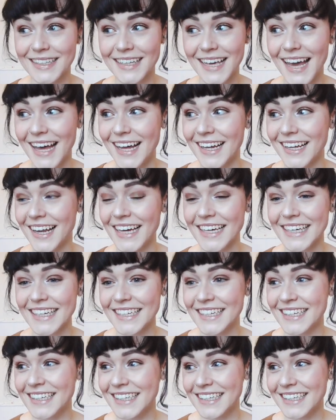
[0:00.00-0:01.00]
Yeah, like,
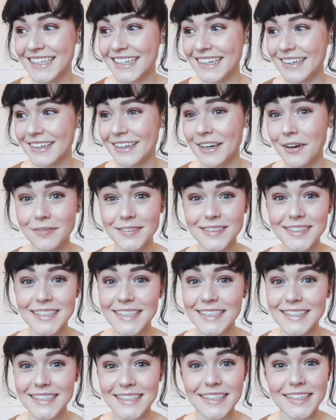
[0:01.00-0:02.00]
it
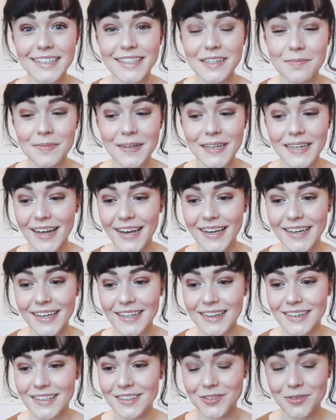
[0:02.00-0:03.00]
obviously isn't going to be
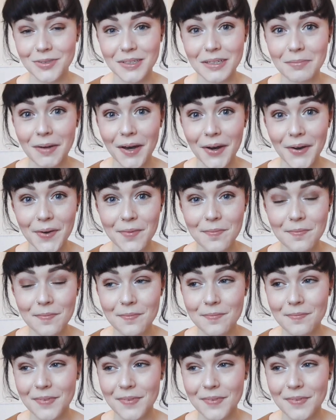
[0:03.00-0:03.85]
like the dream home,